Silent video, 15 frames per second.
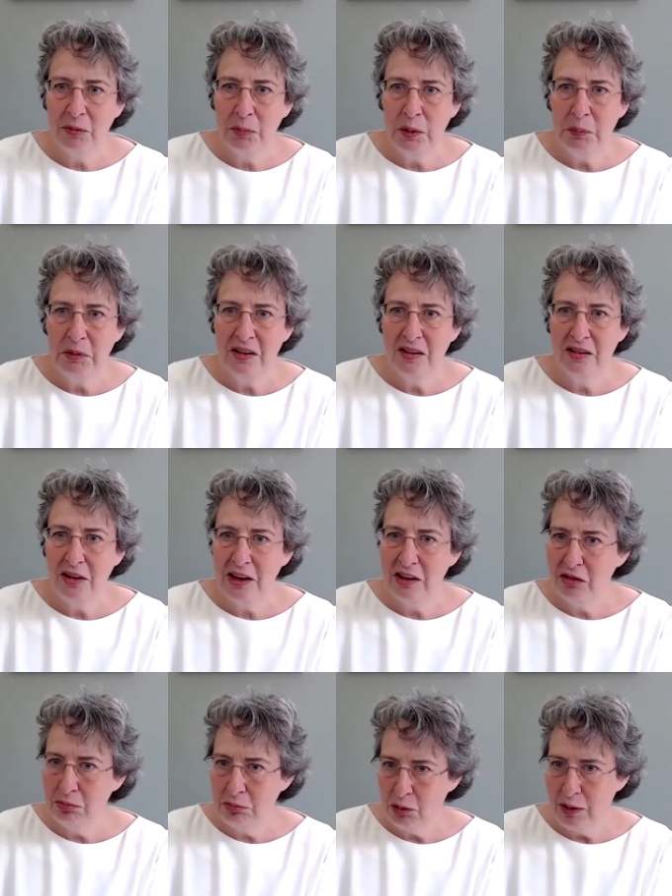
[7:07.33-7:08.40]
purposes, so
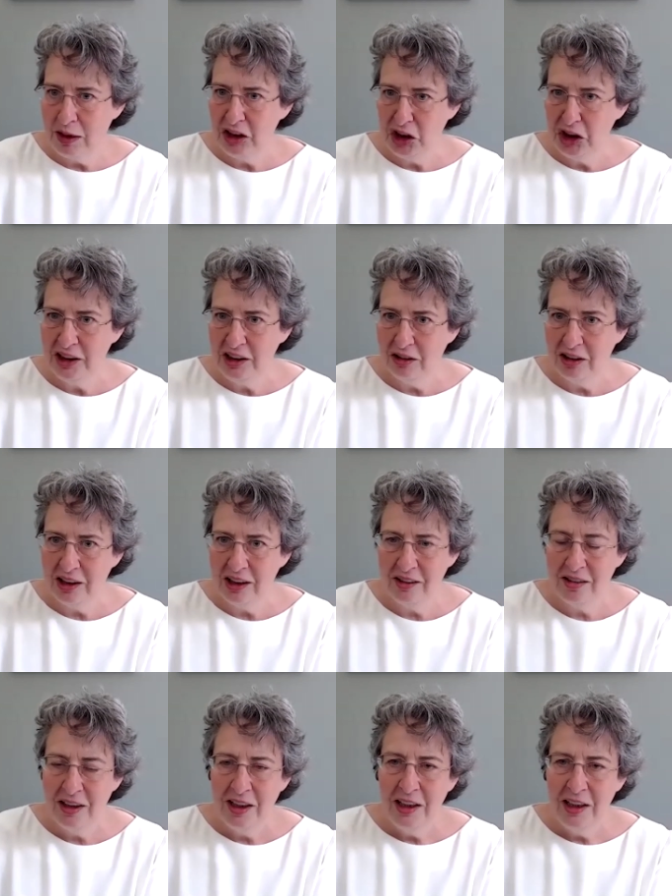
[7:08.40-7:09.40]
there's no HT on it.